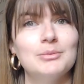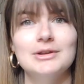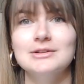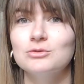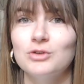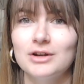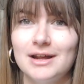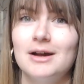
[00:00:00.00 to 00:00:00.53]
but
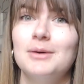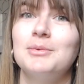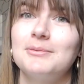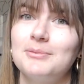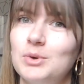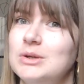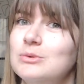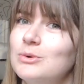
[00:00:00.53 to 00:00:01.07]
it's already up
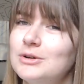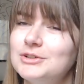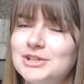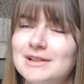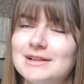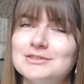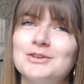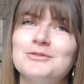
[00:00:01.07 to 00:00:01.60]
when you're
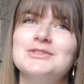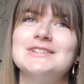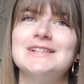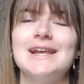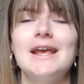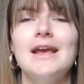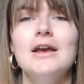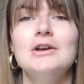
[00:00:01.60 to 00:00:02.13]
watching this,
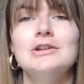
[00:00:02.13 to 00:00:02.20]
obviously.